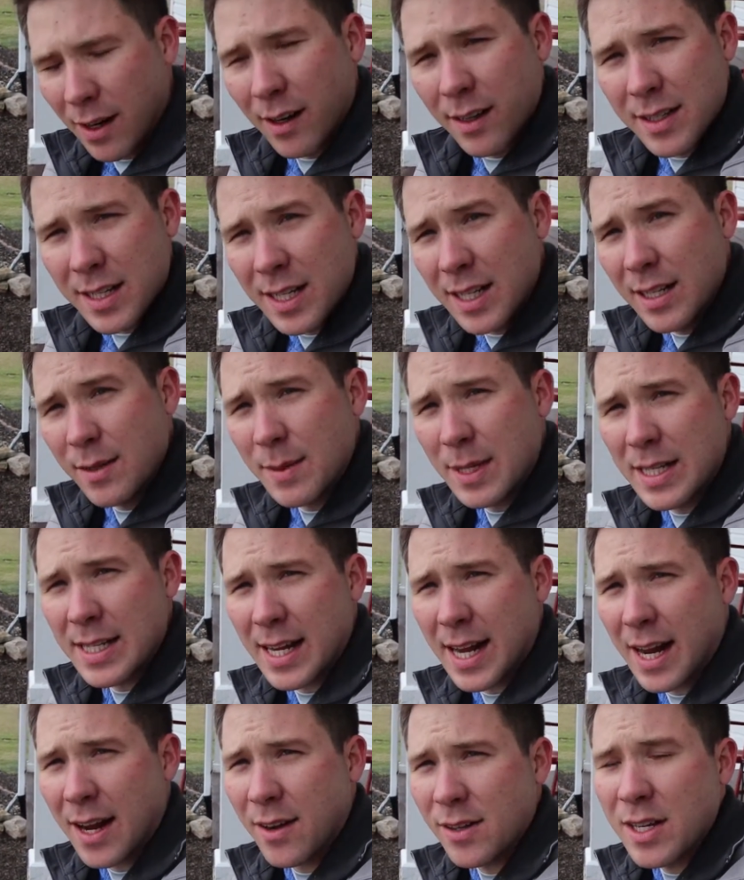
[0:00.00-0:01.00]
Our team is
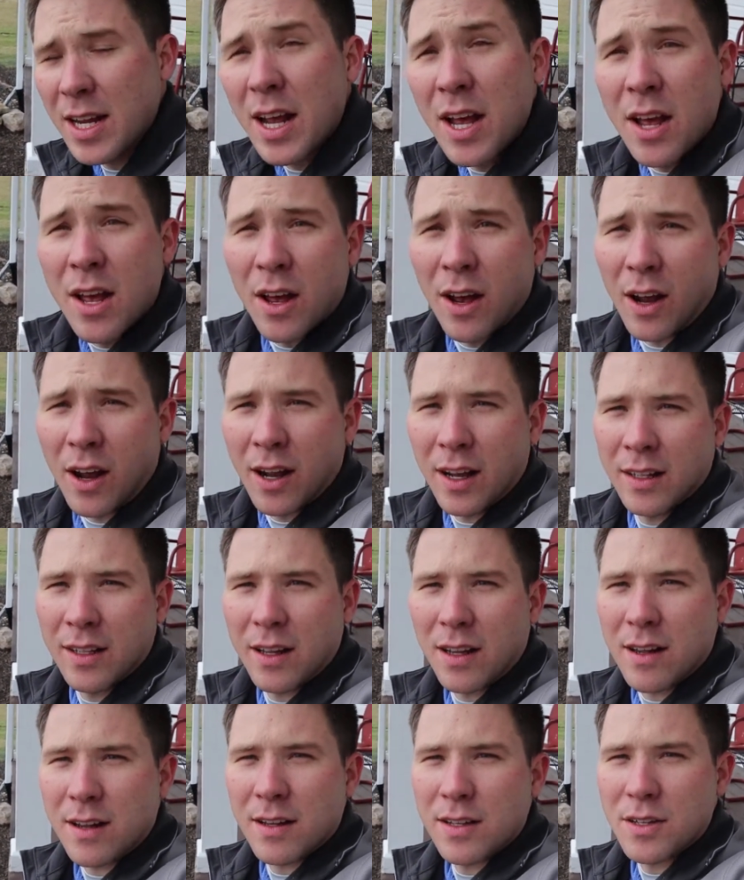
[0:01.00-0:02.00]
out on
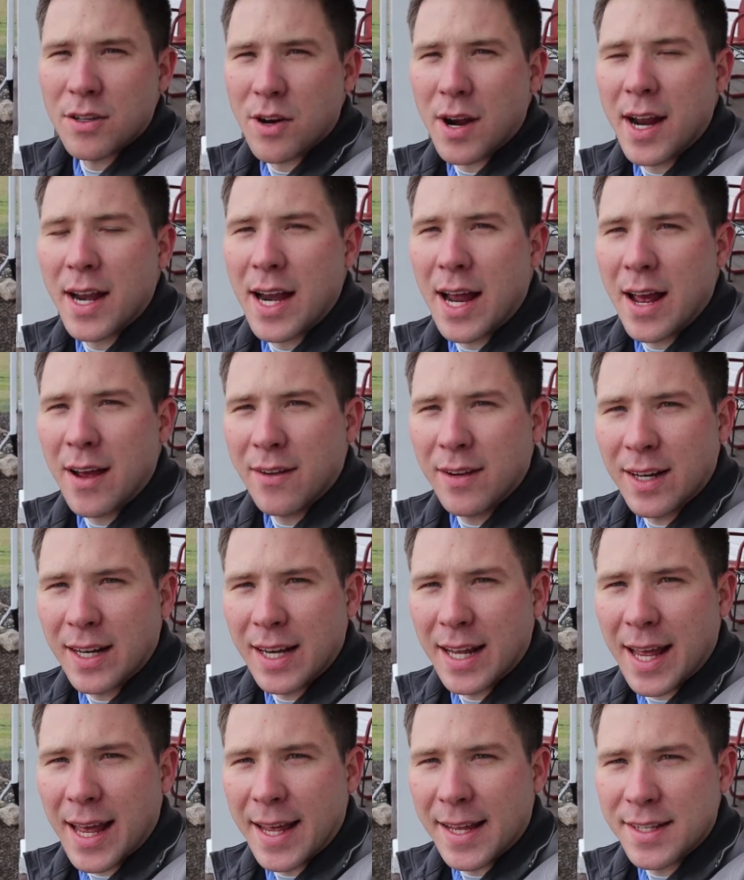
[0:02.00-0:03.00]
lawns right now,
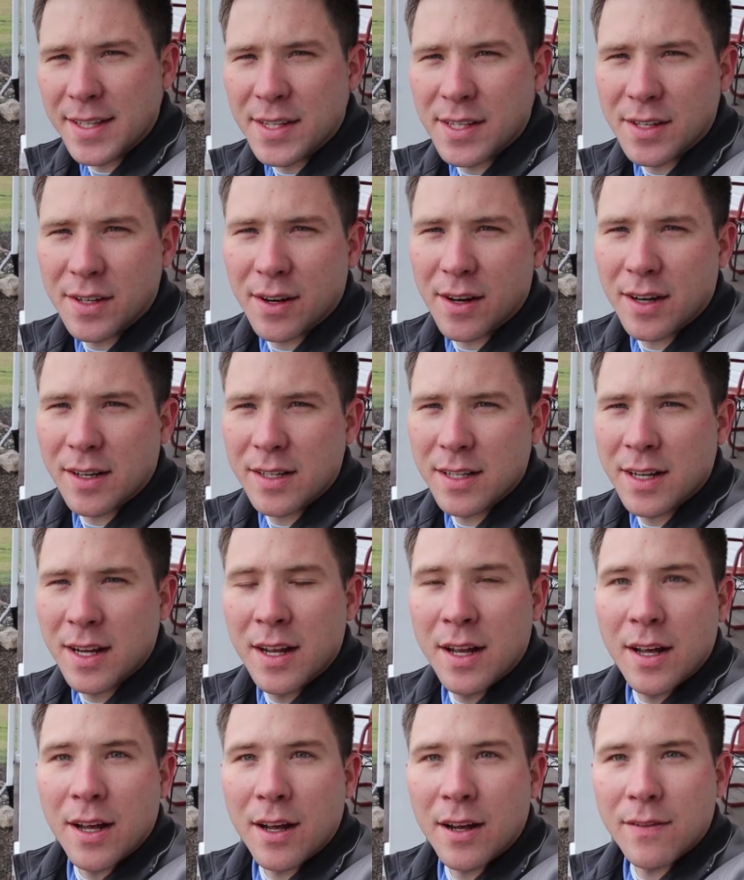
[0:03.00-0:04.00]
getting a head start
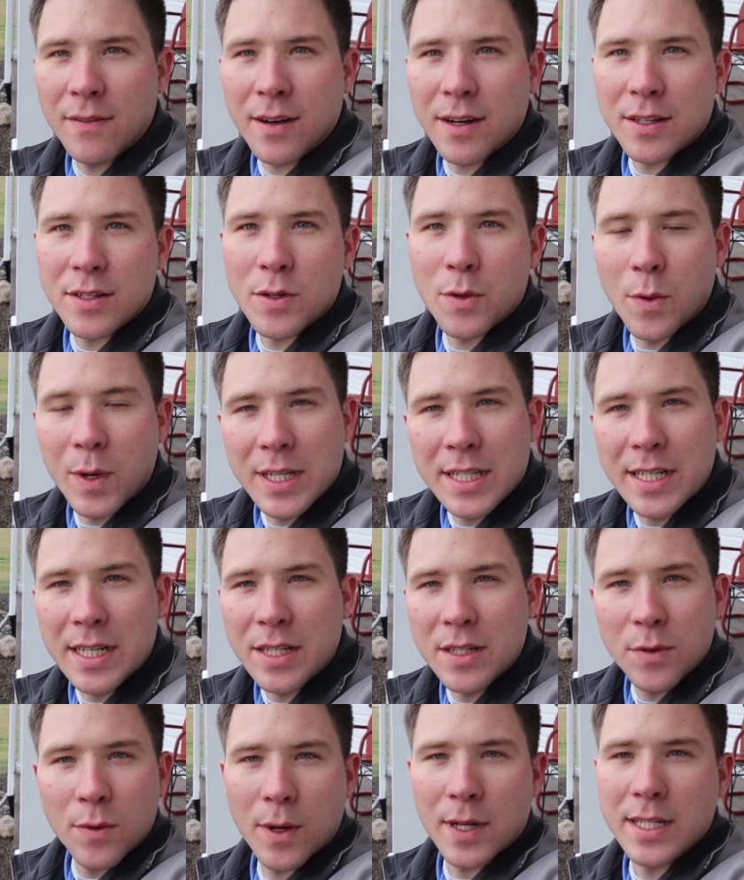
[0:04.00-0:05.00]
of our
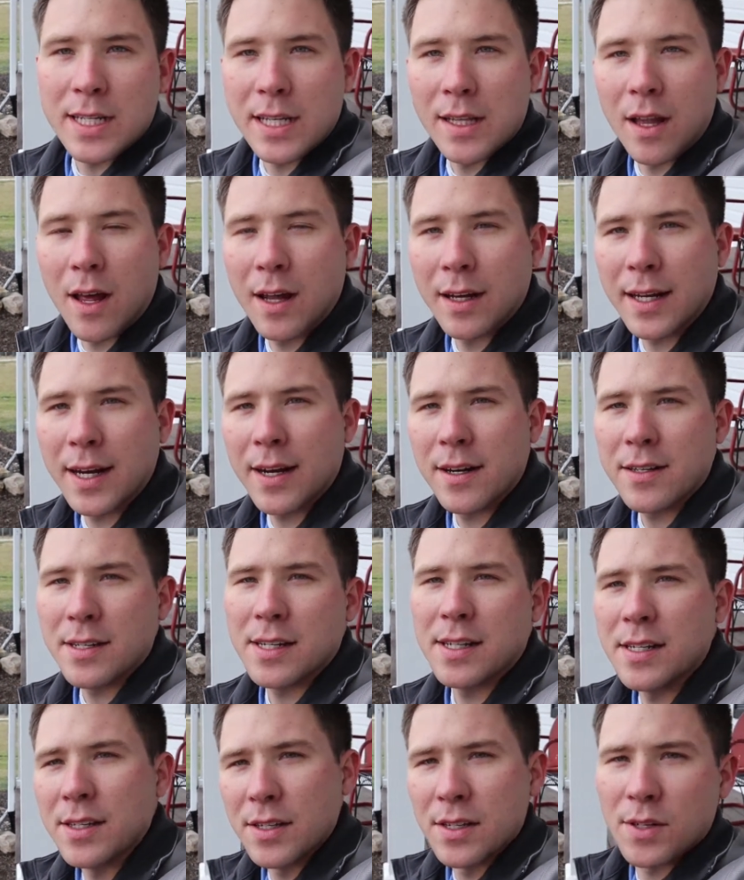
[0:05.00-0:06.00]
2020 lawn care
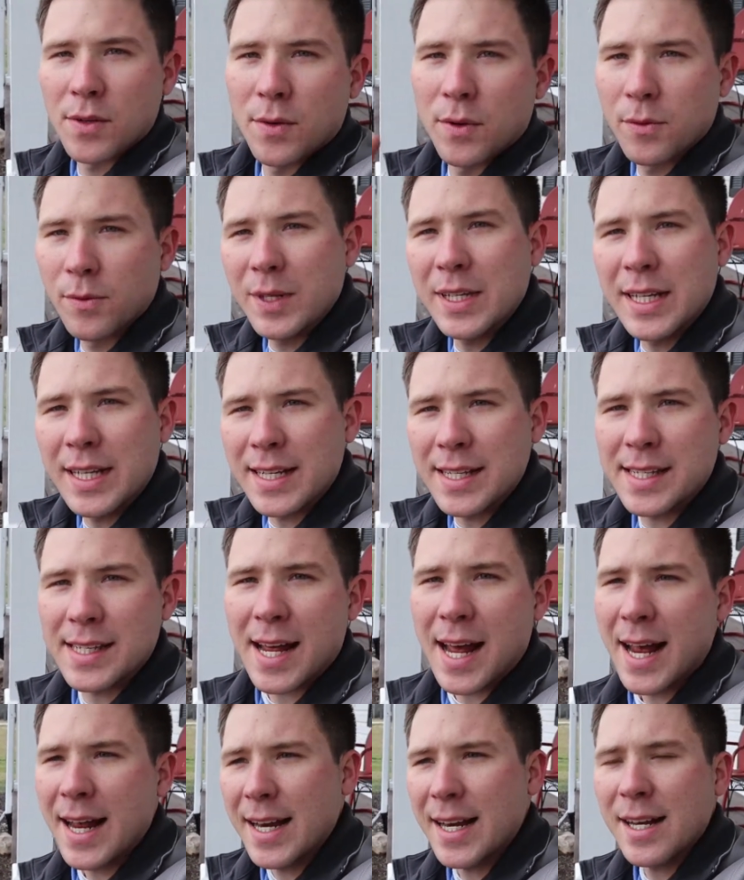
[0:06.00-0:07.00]
season. So we're really
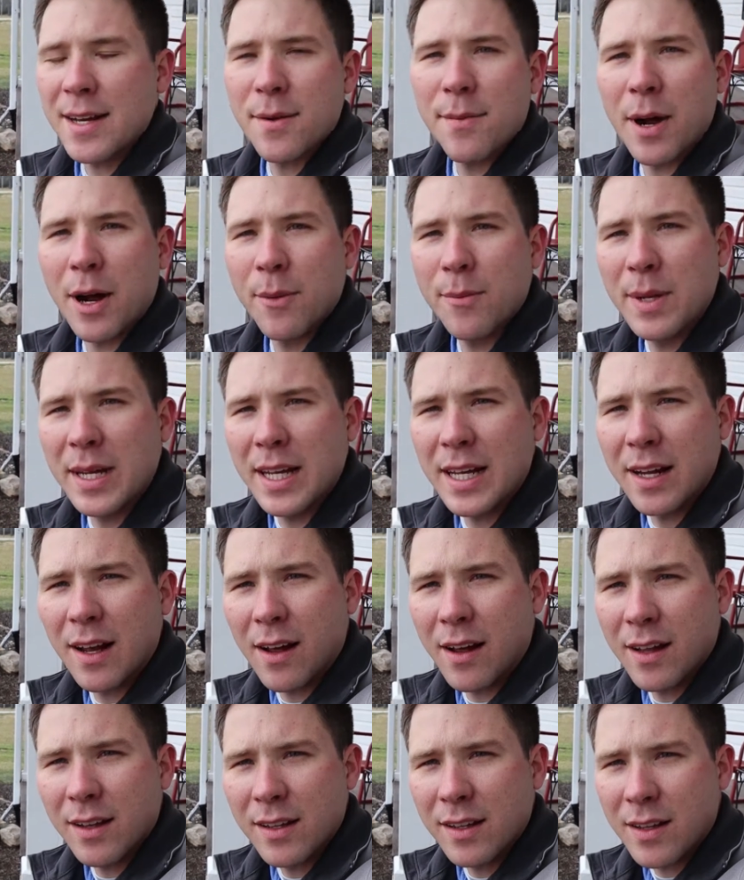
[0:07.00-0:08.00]
excited about being
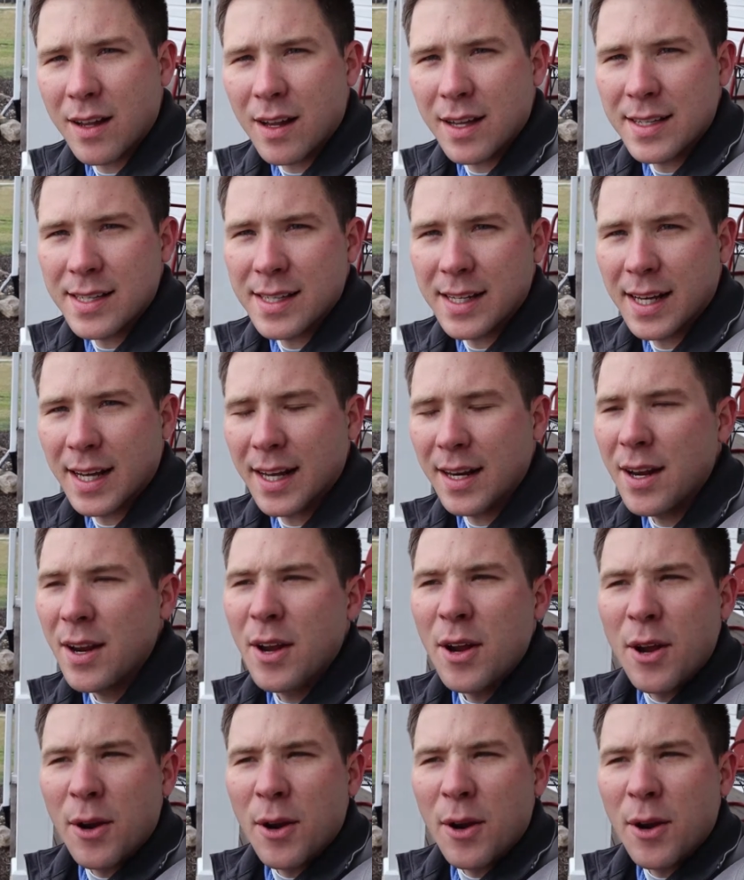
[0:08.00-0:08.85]
on the lawns again.